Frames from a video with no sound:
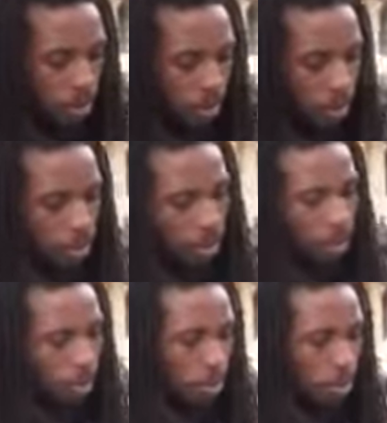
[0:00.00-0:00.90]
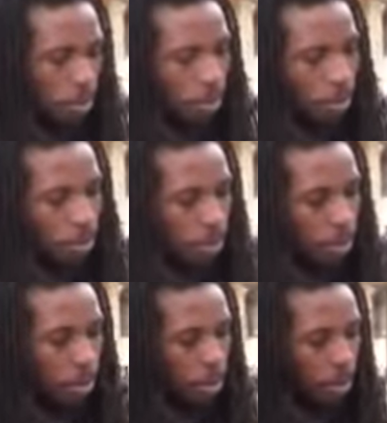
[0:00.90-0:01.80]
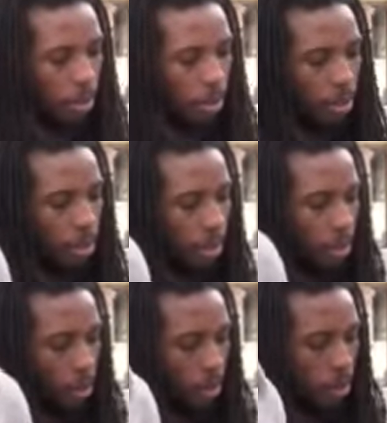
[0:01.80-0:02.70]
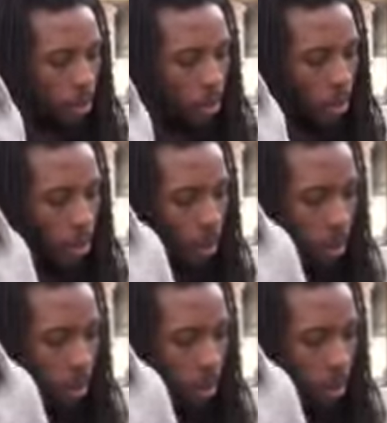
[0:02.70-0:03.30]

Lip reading: [no speech]